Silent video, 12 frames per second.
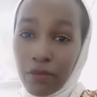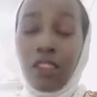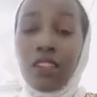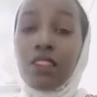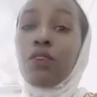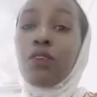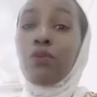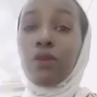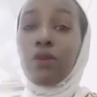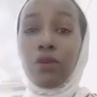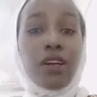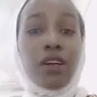There is a way
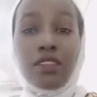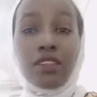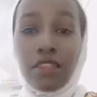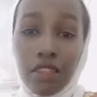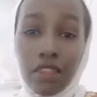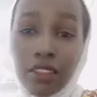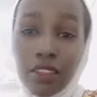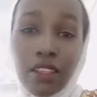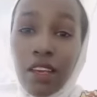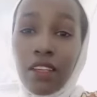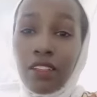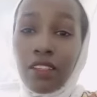you can sit
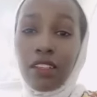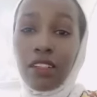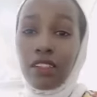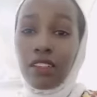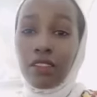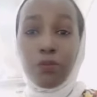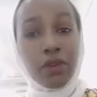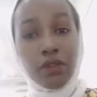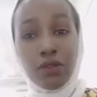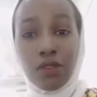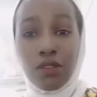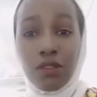and tell this
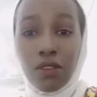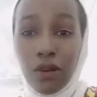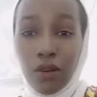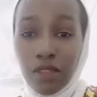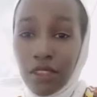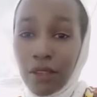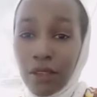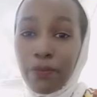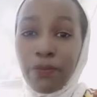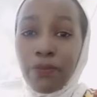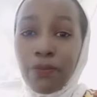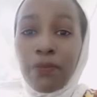person, do you know what,
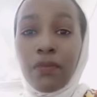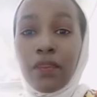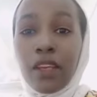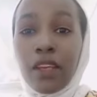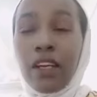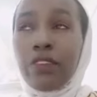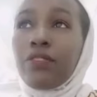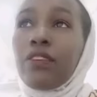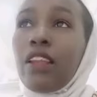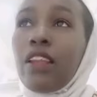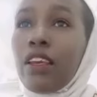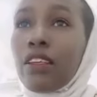I feel
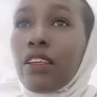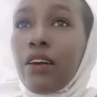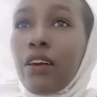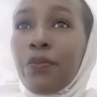like